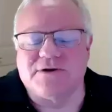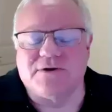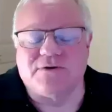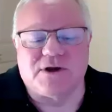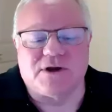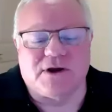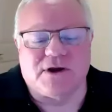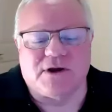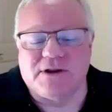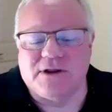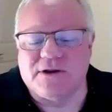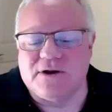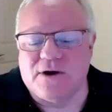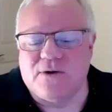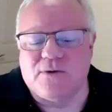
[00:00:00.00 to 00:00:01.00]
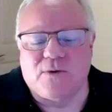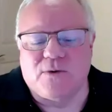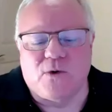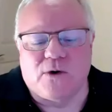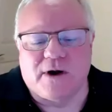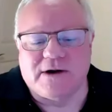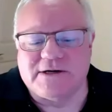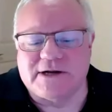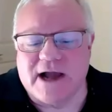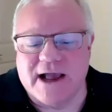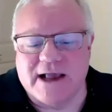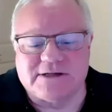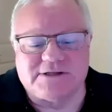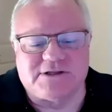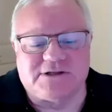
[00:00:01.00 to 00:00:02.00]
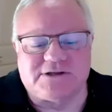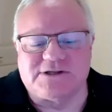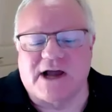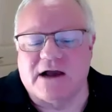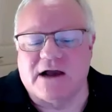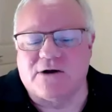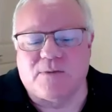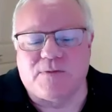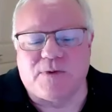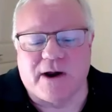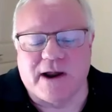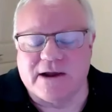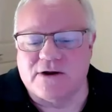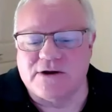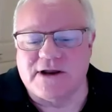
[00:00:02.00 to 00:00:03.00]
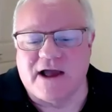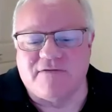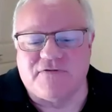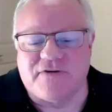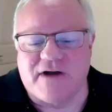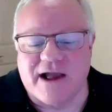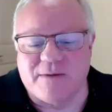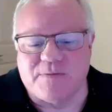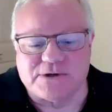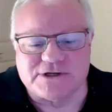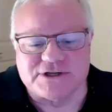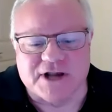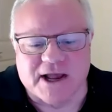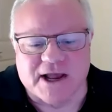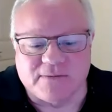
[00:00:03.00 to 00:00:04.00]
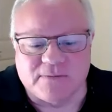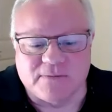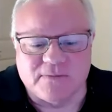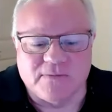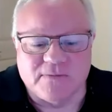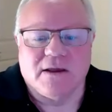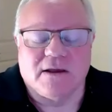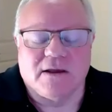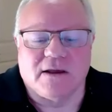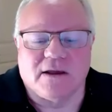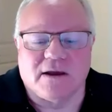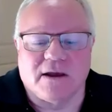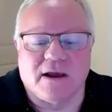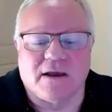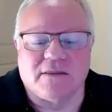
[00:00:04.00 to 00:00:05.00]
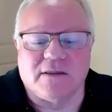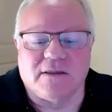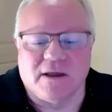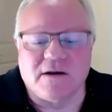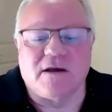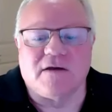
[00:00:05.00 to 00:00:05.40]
to do good. You know, when Warren dies, the stock will probably go down 5%. And then